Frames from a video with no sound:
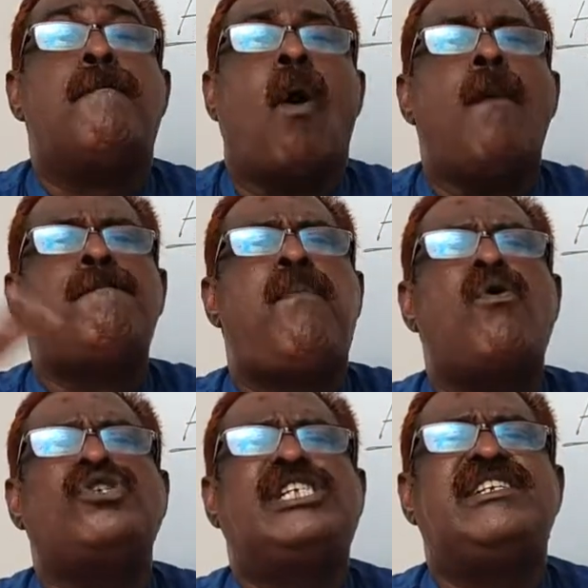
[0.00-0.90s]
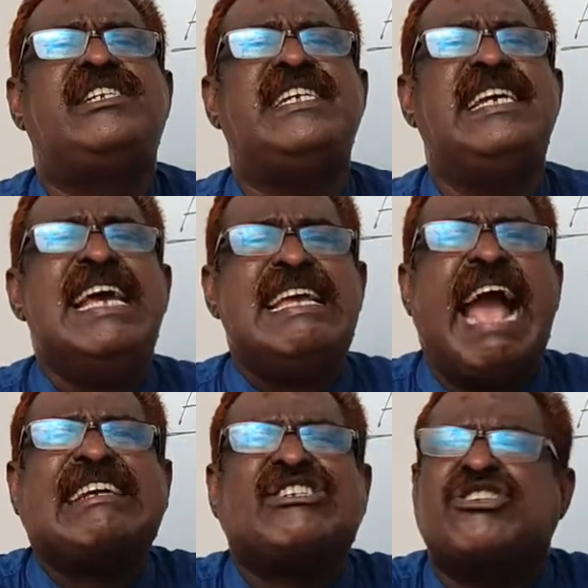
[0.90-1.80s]
pomposity,
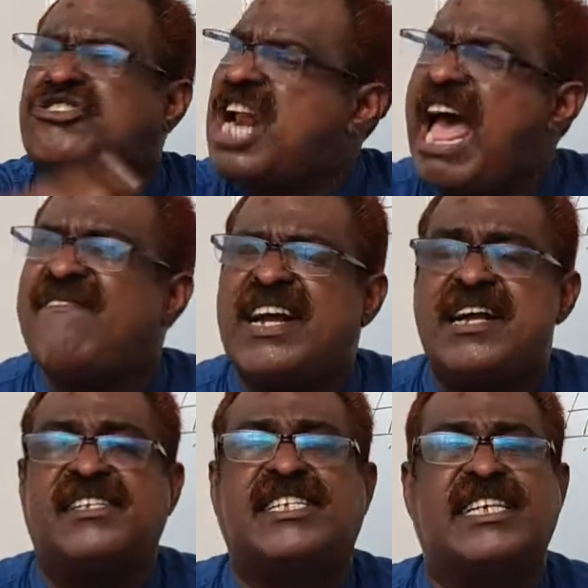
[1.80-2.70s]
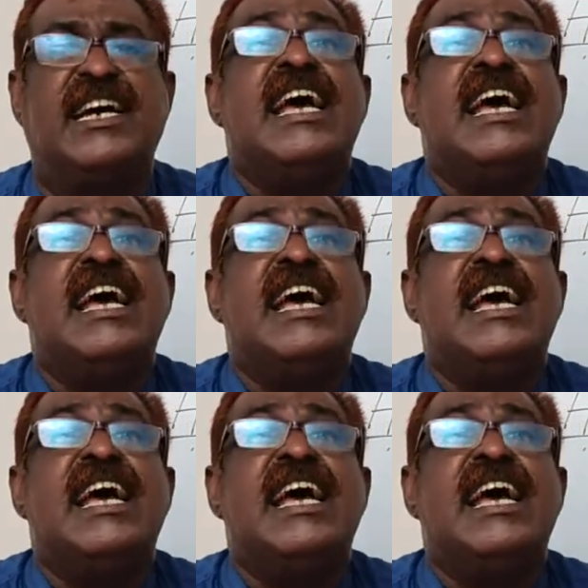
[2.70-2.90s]
extravagance,